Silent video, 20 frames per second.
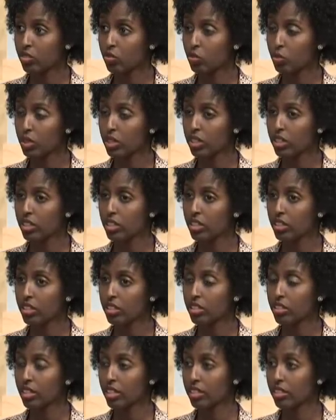We
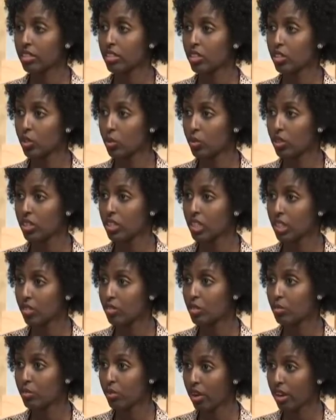tested
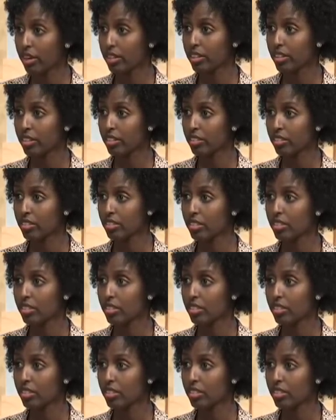27 products,